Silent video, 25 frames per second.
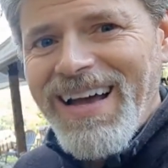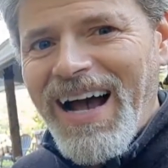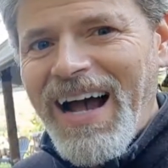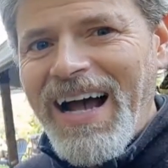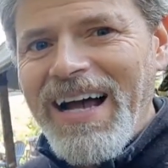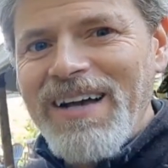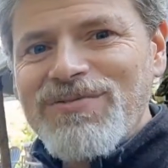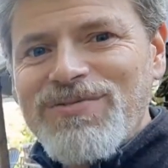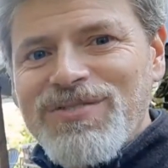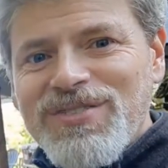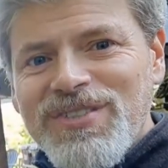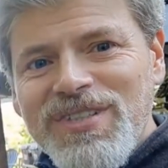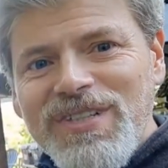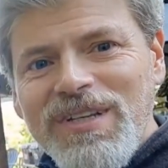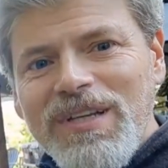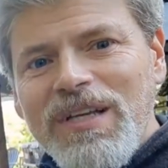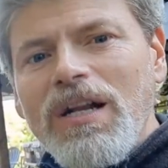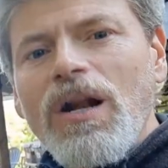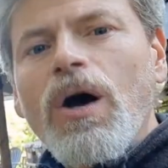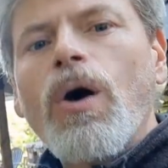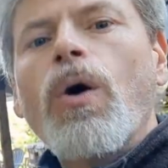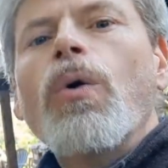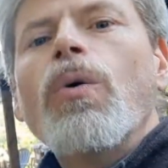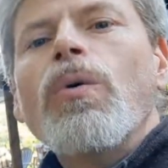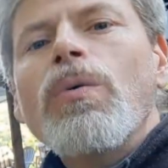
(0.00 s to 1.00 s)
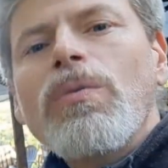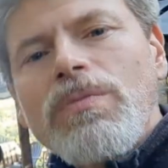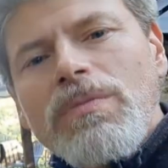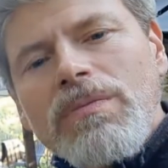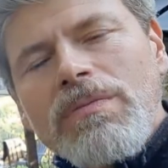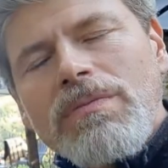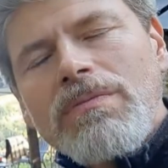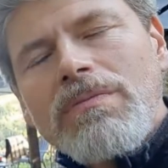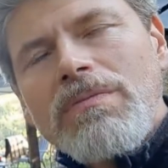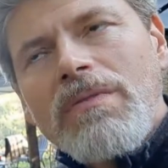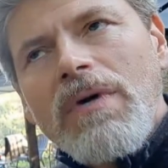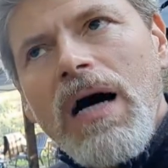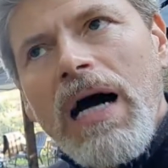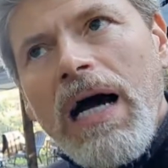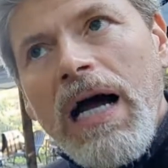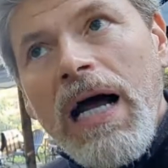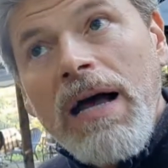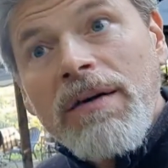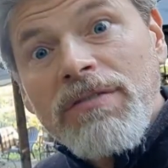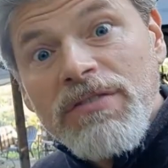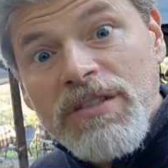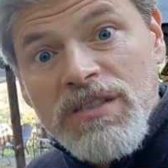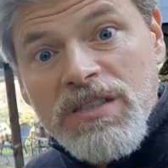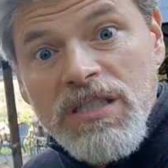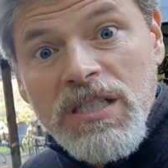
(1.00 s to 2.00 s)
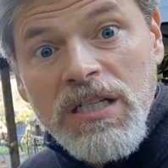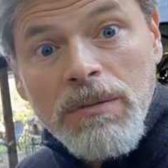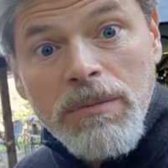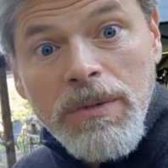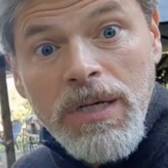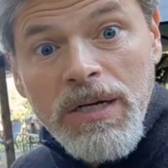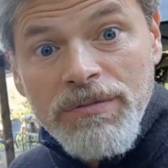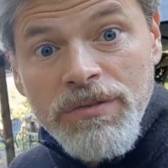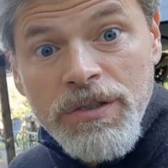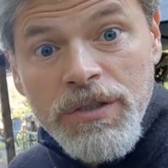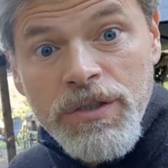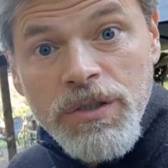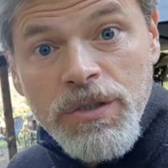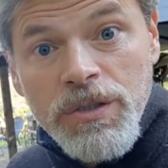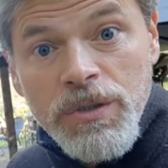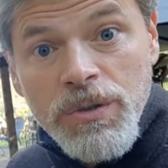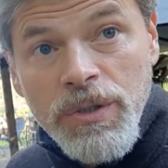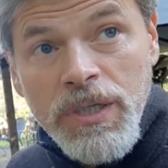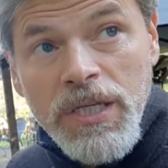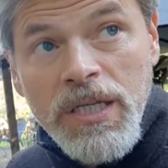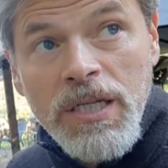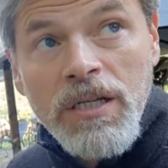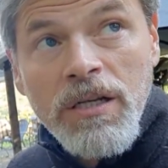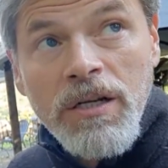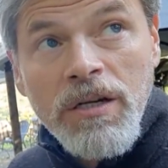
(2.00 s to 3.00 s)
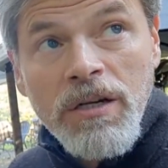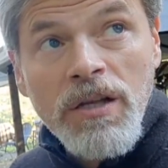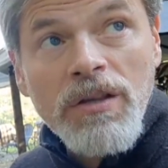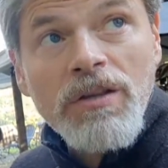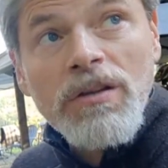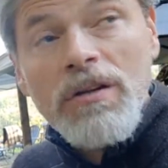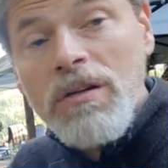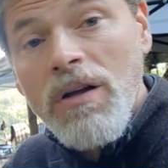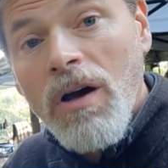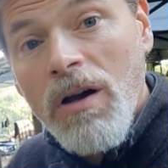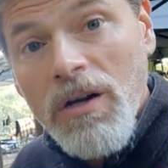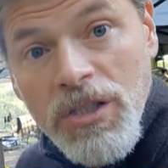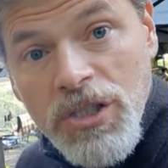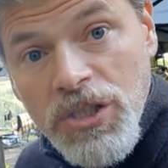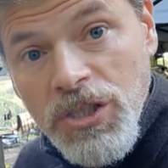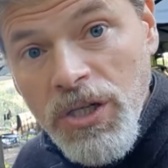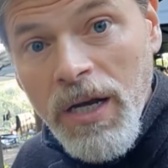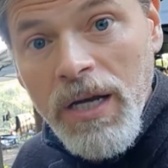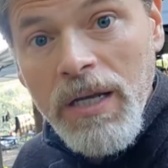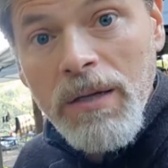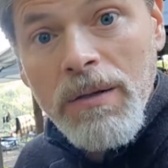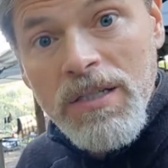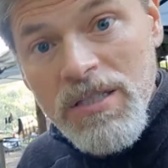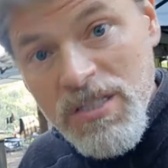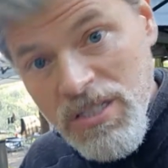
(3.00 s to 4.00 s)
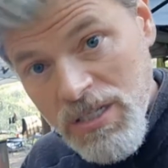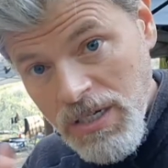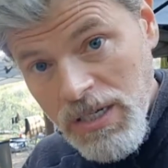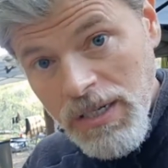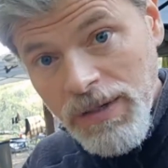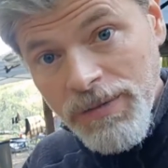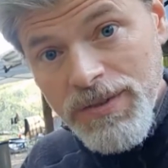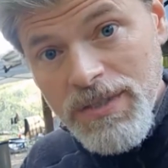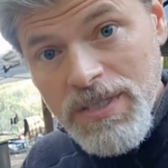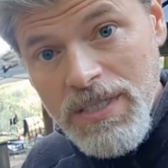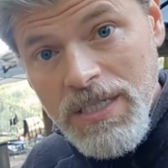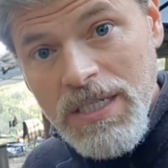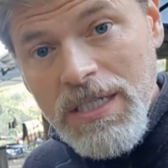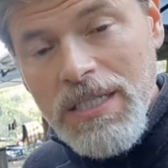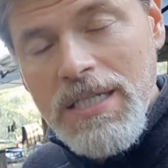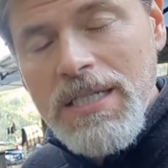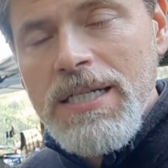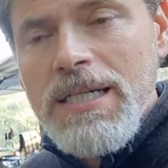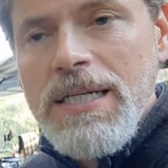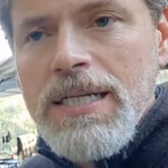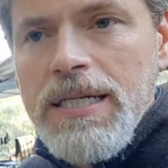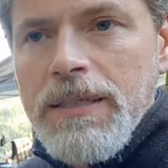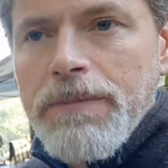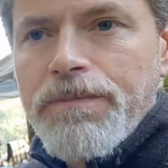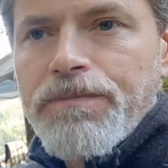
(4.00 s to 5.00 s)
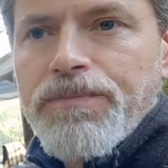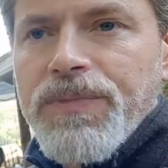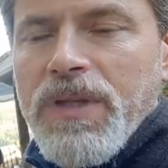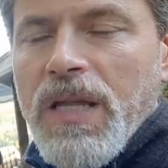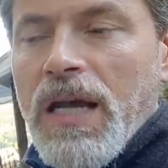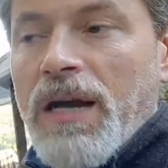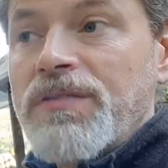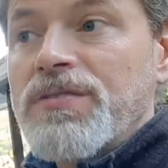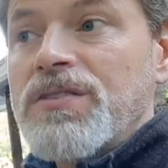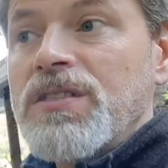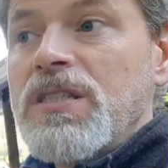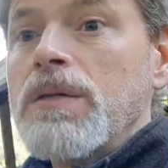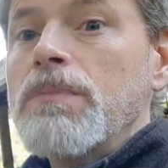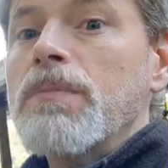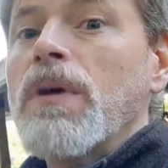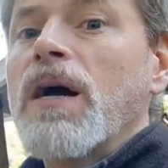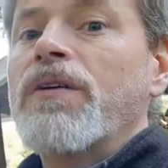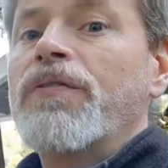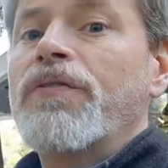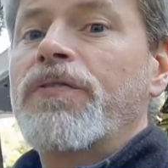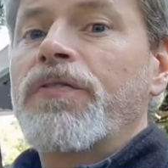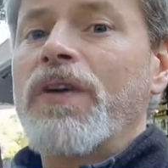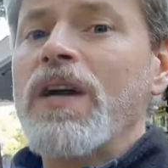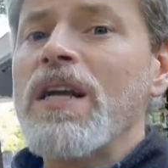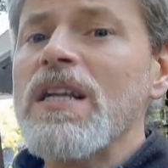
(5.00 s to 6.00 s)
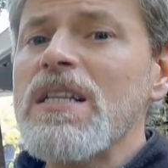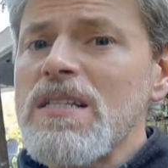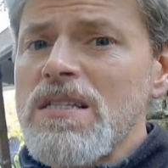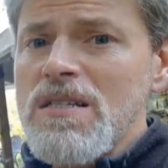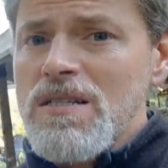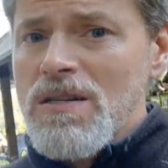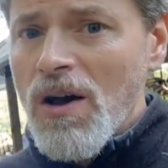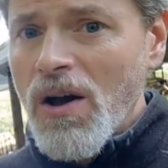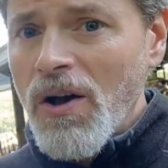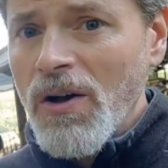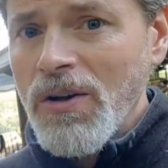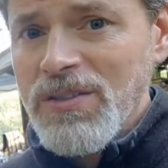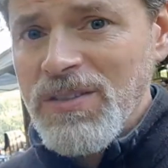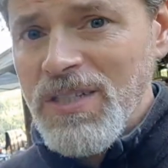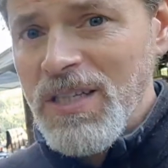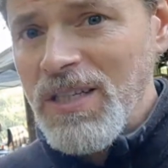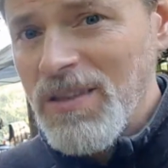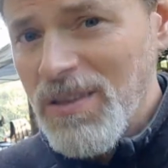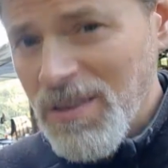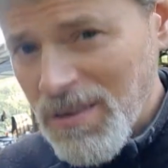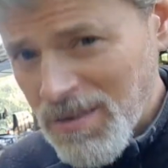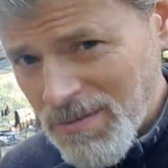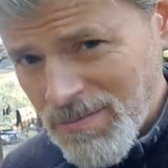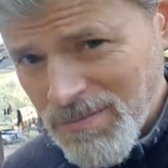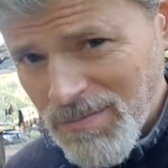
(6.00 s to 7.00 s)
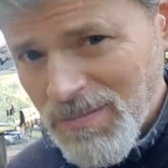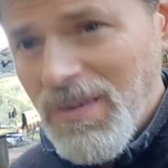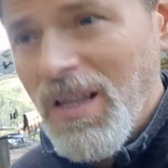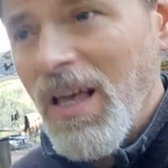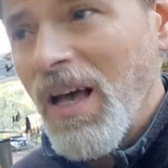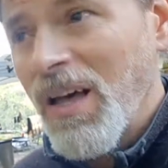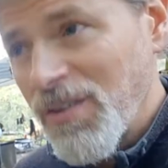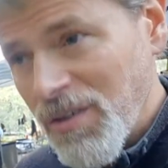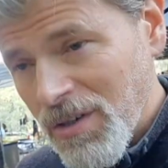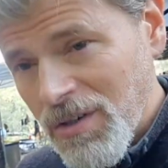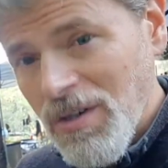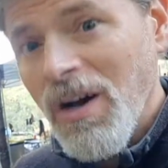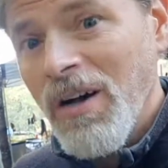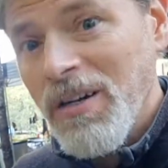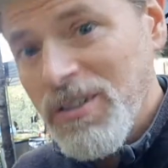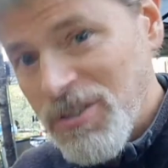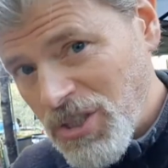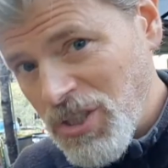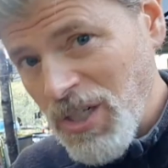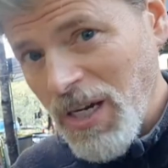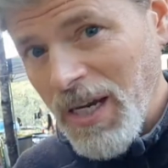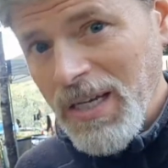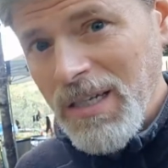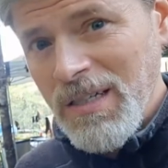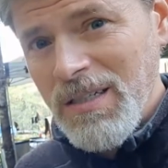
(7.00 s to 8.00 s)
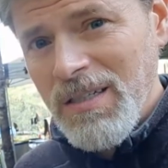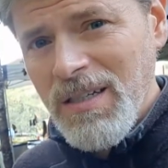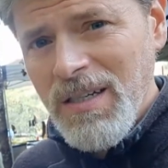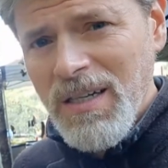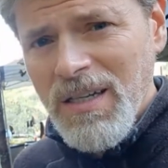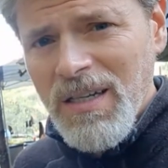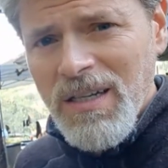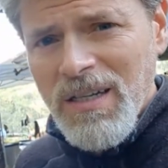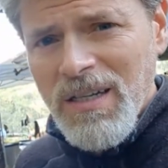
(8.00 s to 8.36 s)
I've seen, you know, I haven't seen him ever do eat another dog shite. He sniffs it. I've seen my friends' dogs eat other dog shite.